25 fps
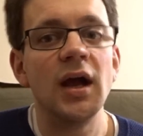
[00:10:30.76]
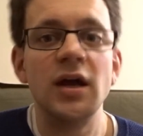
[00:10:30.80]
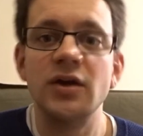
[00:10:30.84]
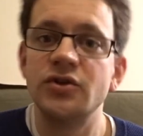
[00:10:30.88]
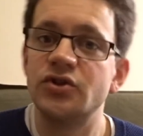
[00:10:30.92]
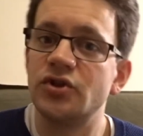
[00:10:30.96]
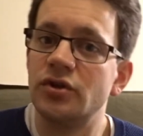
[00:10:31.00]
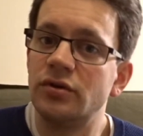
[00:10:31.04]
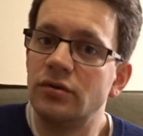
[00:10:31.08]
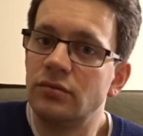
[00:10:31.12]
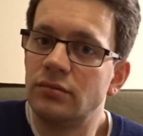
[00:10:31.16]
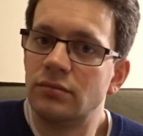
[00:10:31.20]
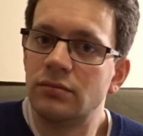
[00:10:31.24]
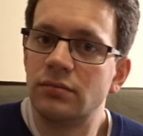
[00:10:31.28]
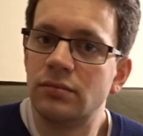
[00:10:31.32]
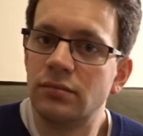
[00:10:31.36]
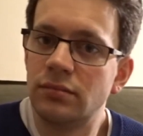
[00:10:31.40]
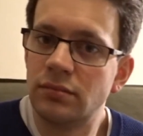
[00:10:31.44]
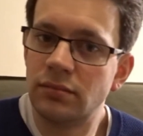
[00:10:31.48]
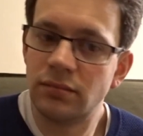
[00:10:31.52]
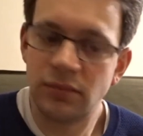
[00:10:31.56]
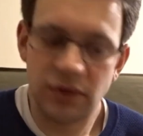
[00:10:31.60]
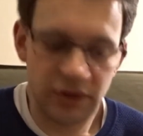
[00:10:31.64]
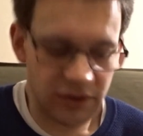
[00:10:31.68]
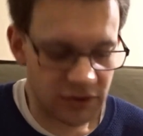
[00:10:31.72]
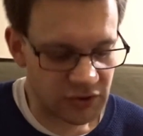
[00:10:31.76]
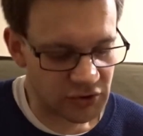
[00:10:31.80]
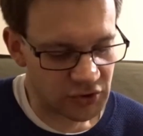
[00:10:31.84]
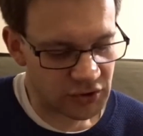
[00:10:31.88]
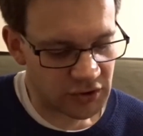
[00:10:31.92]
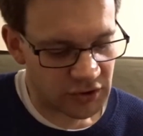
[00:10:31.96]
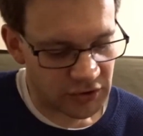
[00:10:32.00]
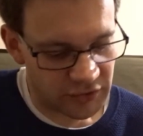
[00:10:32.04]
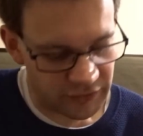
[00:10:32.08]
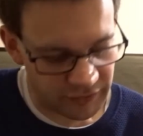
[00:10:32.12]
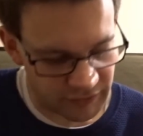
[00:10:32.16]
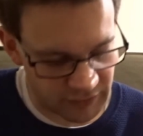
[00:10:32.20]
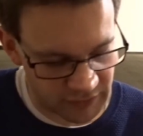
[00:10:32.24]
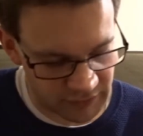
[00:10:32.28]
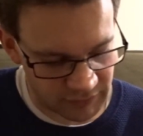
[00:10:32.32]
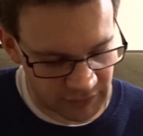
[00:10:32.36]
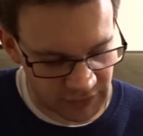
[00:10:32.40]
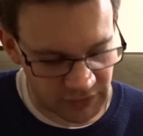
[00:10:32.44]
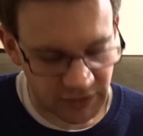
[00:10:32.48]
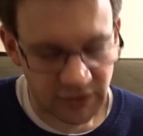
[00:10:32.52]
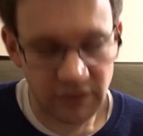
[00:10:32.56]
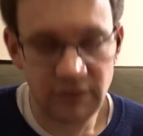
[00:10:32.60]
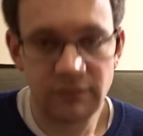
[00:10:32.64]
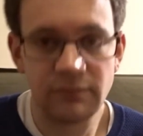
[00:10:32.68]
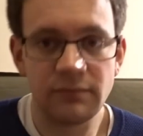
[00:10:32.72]
So that is a lot of
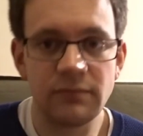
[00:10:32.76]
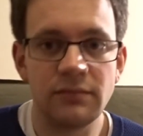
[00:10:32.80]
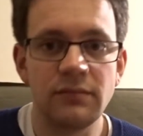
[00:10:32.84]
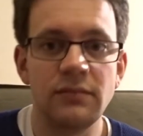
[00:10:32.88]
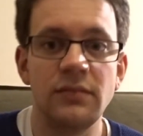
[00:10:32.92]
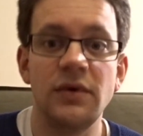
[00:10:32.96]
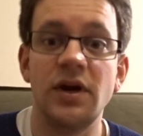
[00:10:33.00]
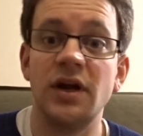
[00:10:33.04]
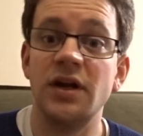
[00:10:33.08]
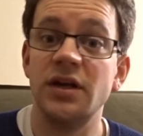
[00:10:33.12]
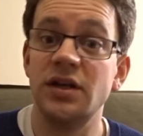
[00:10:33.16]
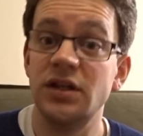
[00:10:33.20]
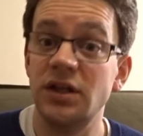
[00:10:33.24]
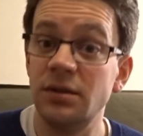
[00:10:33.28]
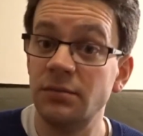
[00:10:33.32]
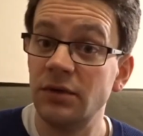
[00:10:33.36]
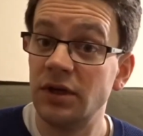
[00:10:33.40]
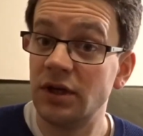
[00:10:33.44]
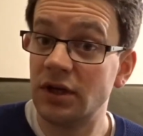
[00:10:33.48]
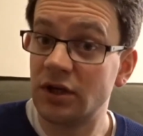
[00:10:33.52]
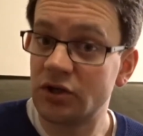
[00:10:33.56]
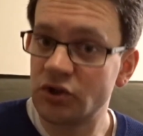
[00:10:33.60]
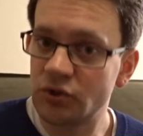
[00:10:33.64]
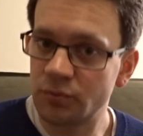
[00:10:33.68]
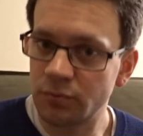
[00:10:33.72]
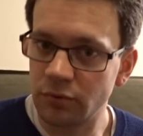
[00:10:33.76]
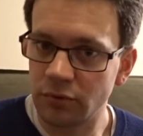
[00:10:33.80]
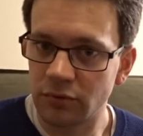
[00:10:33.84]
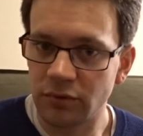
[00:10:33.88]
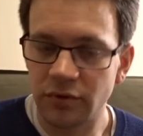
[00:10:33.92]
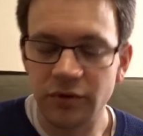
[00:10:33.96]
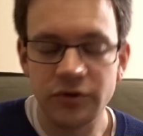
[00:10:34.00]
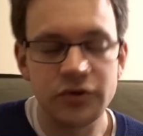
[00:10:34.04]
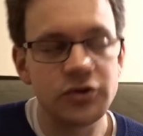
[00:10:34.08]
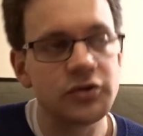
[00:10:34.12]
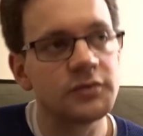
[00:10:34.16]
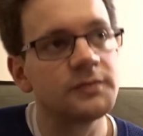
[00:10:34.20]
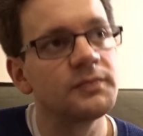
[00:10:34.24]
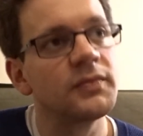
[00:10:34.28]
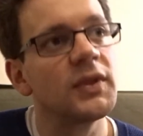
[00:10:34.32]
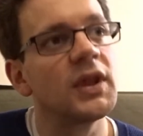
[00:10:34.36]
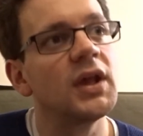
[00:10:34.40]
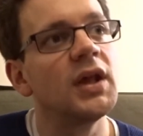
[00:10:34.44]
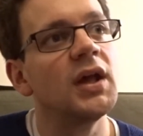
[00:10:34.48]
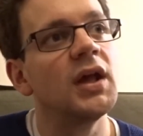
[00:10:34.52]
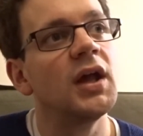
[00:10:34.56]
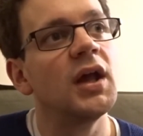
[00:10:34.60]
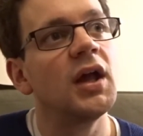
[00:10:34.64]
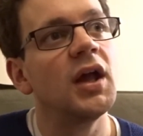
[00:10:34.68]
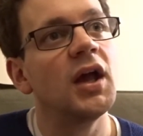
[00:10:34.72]
what Rajaniemi explores.
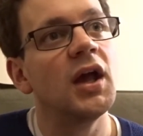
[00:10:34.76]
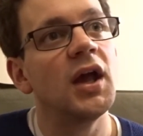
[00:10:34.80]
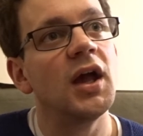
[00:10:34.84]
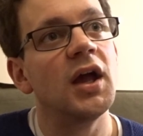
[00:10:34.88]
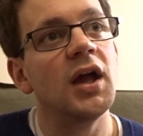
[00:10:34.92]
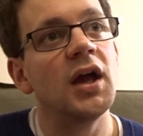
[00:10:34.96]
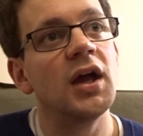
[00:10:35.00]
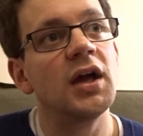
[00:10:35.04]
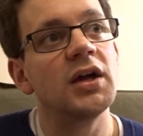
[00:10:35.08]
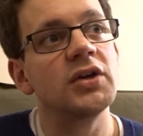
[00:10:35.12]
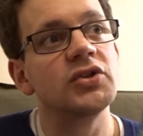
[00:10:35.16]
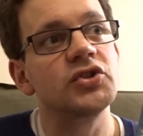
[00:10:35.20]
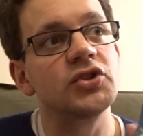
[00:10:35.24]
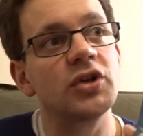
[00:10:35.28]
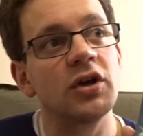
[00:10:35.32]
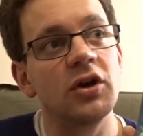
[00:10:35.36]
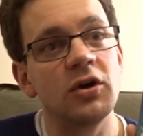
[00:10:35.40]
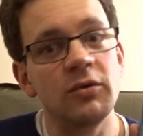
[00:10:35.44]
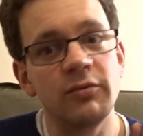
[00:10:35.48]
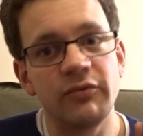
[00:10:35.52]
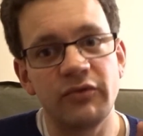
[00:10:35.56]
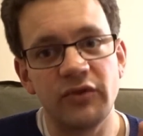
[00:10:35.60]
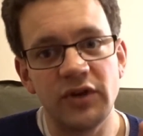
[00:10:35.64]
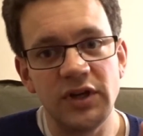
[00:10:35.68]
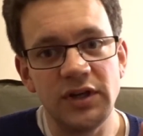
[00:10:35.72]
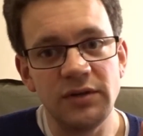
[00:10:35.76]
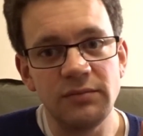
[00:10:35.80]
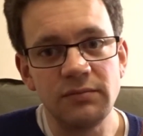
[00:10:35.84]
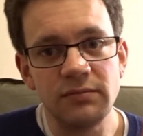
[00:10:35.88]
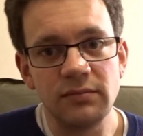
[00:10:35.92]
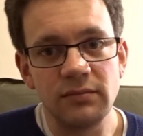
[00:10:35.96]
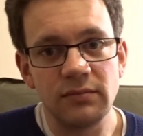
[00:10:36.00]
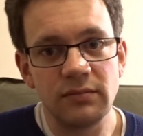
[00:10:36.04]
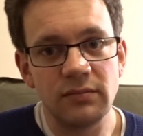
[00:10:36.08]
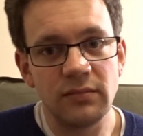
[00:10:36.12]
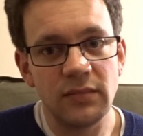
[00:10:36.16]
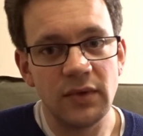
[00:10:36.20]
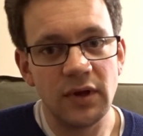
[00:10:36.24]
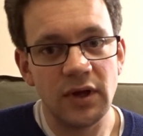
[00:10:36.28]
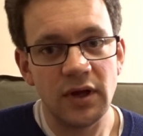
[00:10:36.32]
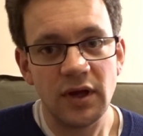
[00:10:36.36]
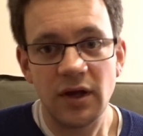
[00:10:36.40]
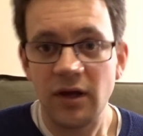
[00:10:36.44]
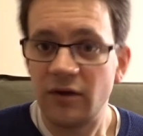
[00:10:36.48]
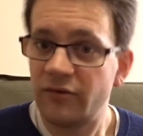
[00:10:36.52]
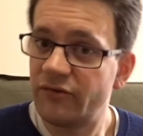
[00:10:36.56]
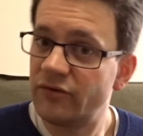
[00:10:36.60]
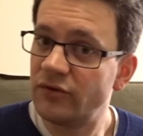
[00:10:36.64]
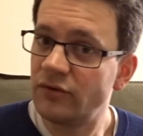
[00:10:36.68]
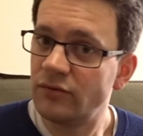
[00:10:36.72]
So hopefully,
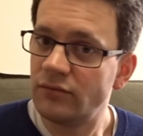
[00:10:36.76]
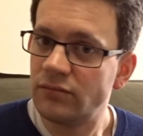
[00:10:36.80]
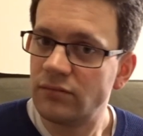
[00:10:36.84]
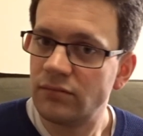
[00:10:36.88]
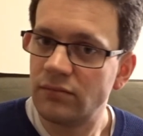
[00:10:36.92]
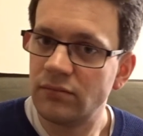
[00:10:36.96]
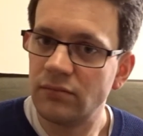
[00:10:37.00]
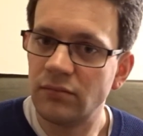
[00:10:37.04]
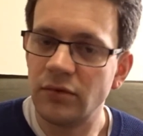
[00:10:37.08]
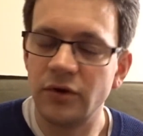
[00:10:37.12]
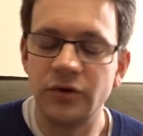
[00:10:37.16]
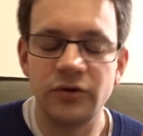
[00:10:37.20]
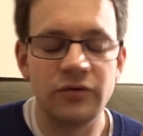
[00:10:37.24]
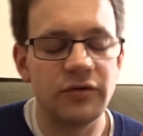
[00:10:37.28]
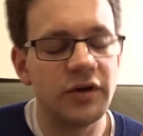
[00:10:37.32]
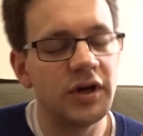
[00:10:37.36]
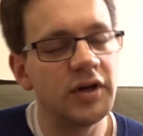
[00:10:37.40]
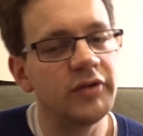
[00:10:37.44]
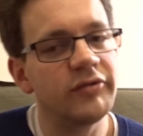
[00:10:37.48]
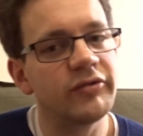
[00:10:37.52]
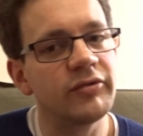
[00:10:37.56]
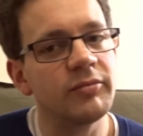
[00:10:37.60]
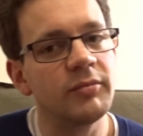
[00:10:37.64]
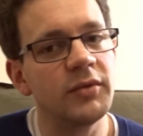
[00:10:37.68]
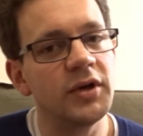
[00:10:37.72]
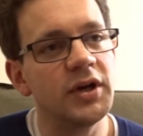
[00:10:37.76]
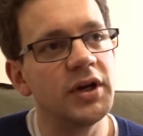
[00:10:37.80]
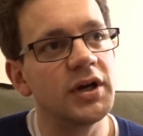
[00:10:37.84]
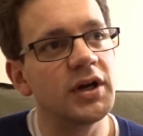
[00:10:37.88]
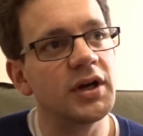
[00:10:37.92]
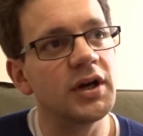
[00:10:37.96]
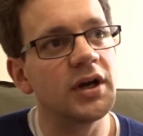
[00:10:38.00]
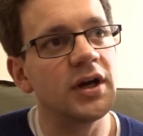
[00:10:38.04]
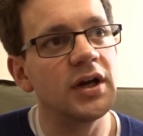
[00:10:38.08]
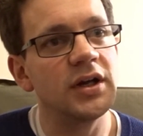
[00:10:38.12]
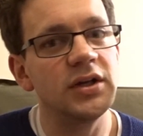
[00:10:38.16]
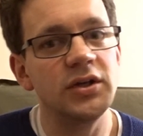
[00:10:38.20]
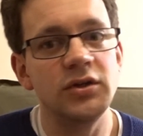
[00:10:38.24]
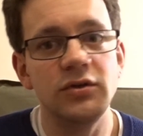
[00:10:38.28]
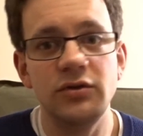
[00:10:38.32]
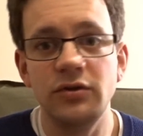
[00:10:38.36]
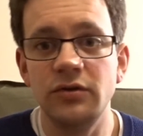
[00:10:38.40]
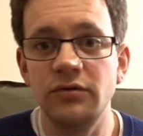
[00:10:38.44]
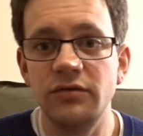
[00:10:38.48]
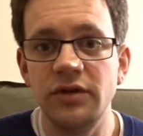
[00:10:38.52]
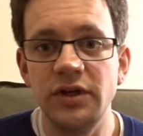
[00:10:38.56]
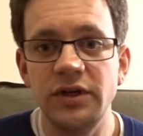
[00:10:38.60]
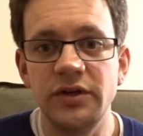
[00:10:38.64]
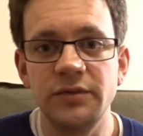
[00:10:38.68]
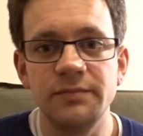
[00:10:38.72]
if you weren't already familiar and you
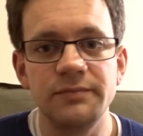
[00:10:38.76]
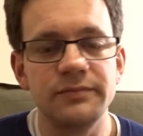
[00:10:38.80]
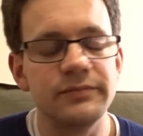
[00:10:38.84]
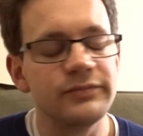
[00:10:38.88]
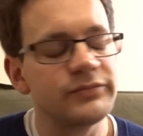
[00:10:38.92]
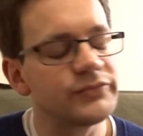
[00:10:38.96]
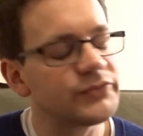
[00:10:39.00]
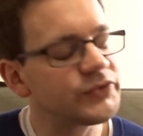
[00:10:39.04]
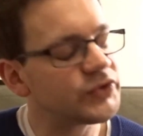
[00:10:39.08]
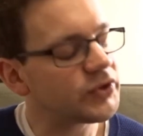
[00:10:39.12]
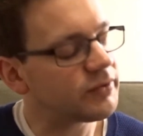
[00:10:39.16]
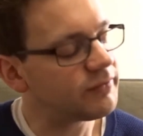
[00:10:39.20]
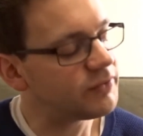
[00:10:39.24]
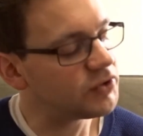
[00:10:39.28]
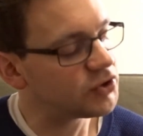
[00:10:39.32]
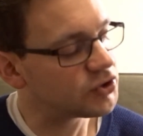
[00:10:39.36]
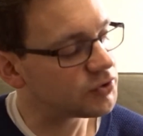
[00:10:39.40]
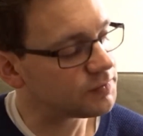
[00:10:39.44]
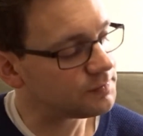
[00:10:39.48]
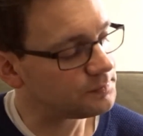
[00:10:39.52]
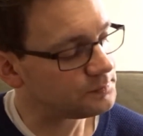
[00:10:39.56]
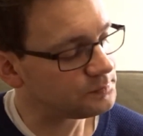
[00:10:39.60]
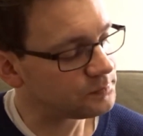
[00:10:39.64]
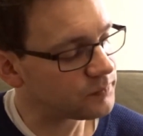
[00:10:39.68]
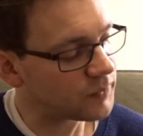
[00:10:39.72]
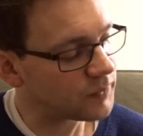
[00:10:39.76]
do read some of his